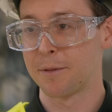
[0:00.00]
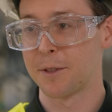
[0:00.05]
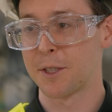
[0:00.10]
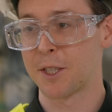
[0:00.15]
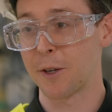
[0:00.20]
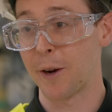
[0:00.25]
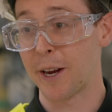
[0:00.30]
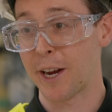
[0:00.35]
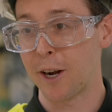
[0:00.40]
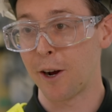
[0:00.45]

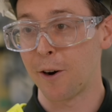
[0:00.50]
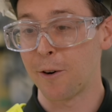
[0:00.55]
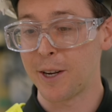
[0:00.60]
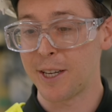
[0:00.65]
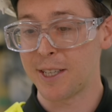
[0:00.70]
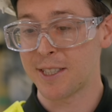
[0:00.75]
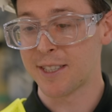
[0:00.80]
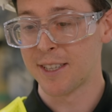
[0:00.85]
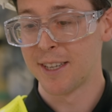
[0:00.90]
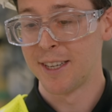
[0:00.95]
So I can
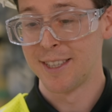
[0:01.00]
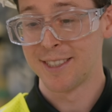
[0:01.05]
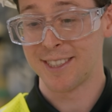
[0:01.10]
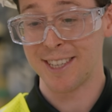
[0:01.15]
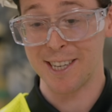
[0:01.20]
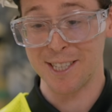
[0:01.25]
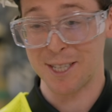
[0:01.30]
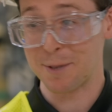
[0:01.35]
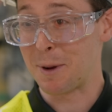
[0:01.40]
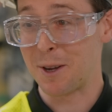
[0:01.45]
always
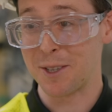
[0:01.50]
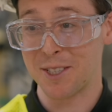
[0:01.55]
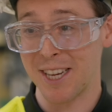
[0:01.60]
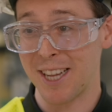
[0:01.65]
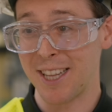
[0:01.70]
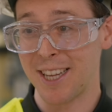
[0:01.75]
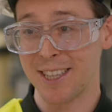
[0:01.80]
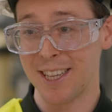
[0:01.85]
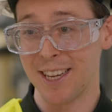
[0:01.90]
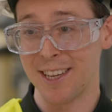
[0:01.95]
take a small
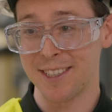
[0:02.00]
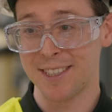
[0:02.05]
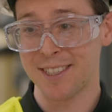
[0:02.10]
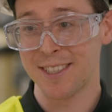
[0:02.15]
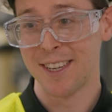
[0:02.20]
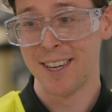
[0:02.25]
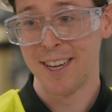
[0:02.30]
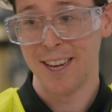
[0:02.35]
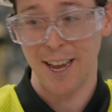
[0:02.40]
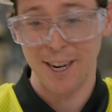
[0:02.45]
cell like
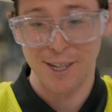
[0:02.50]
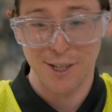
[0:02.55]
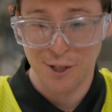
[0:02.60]
this and